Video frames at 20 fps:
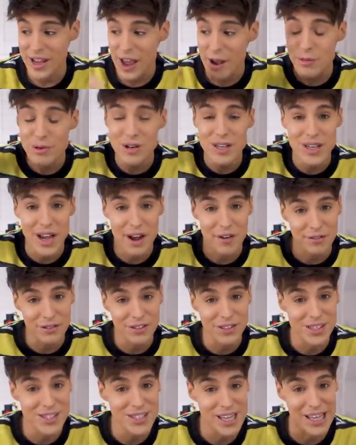I would
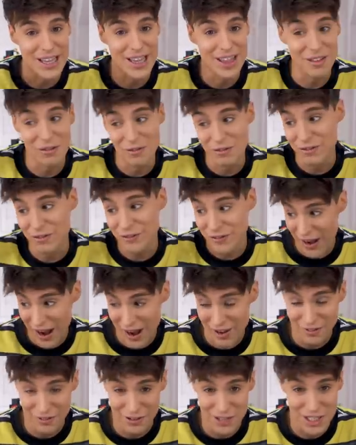definitely say that the
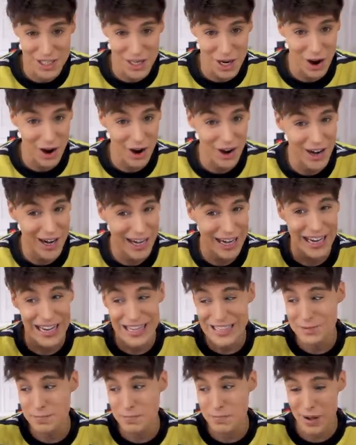5-star
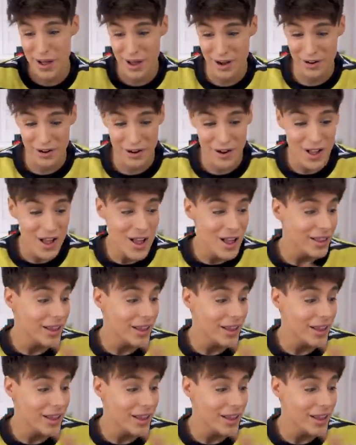is better.